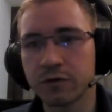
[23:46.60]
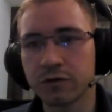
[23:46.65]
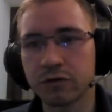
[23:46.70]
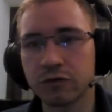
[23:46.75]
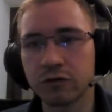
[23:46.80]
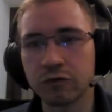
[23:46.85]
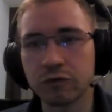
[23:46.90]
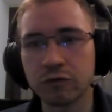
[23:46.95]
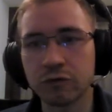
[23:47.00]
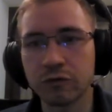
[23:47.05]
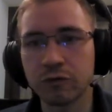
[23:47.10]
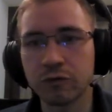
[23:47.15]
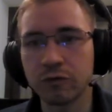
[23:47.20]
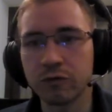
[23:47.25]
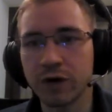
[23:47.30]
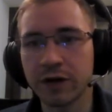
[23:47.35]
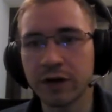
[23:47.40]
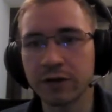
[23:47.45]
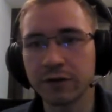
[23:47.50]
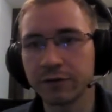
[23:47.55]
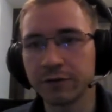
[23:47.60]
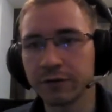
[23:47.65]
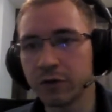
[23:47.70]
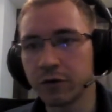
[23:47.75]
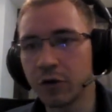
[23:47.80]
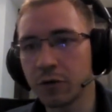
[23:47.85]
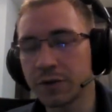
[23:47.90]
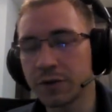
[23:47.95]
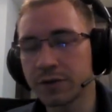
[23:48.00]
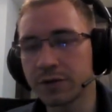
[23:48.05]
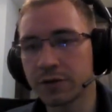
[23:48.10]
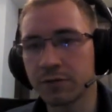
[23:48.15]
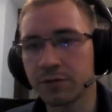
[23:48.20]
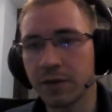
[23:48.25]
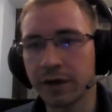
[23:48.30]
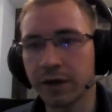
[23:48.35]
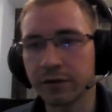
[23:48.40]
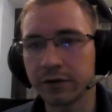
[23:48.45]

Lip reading: to run different commands on my